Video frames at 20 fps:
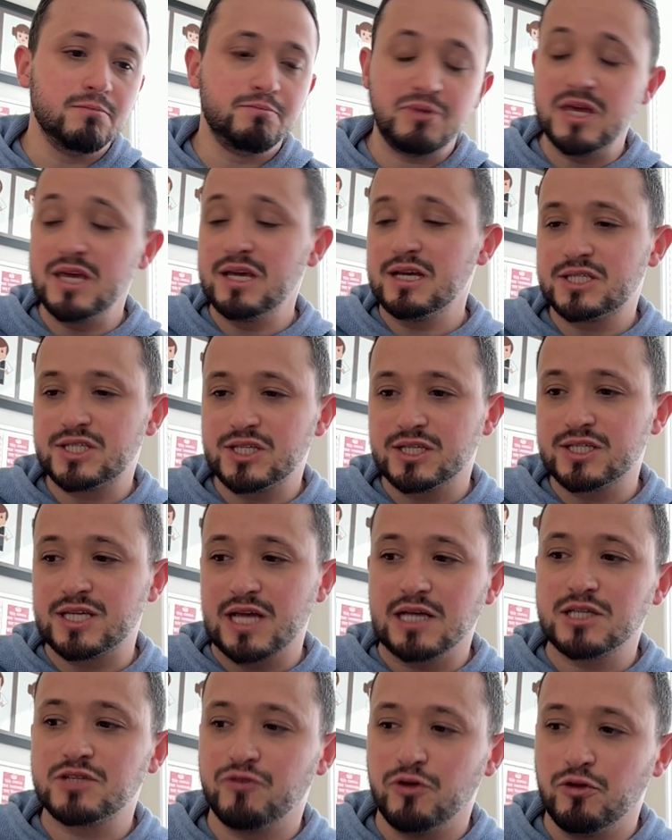being a
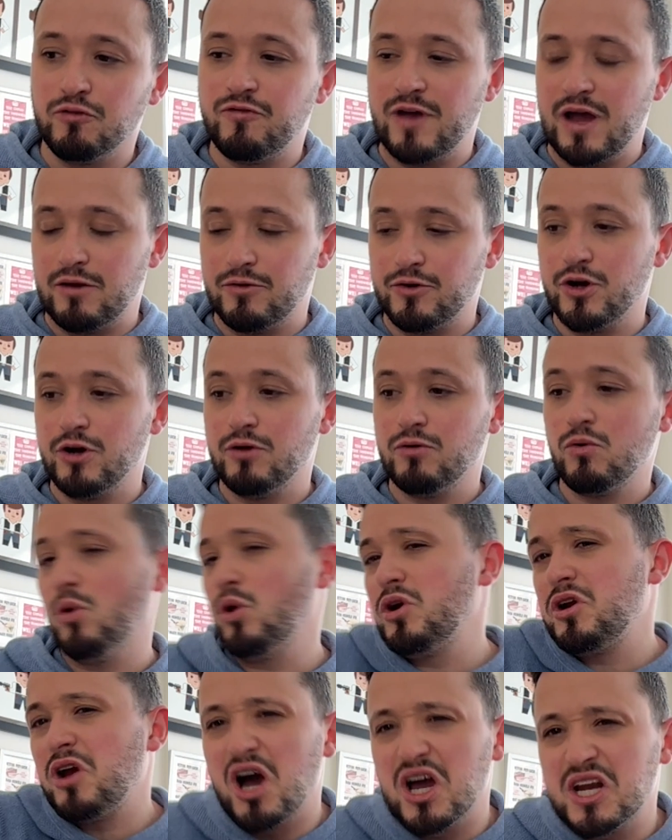successful founder,
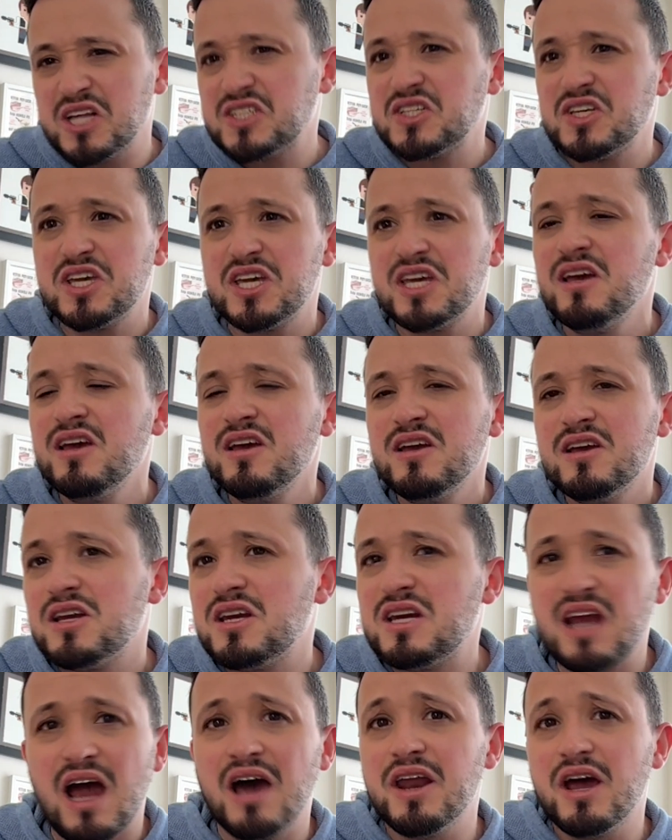or honestly,
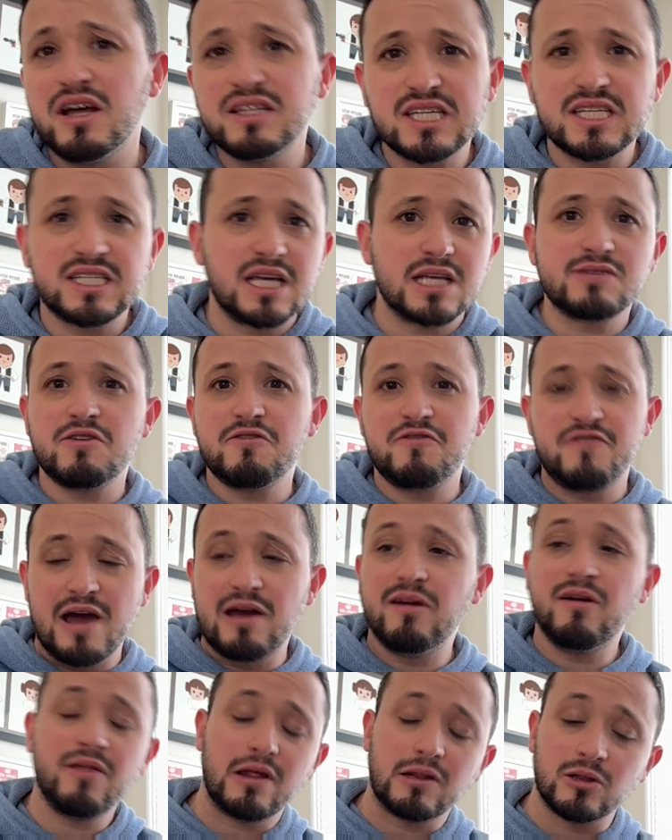an unsuccessful
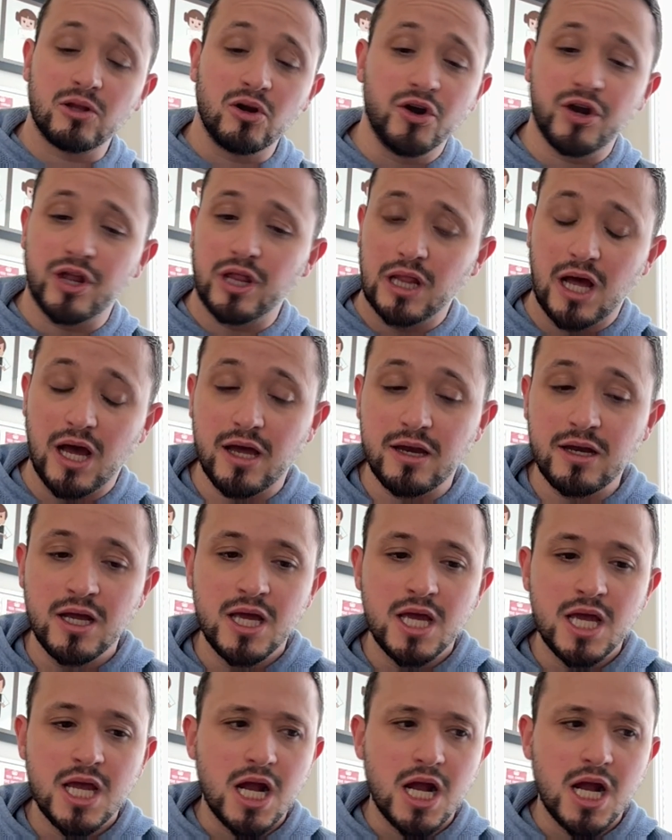founder that learned a lot.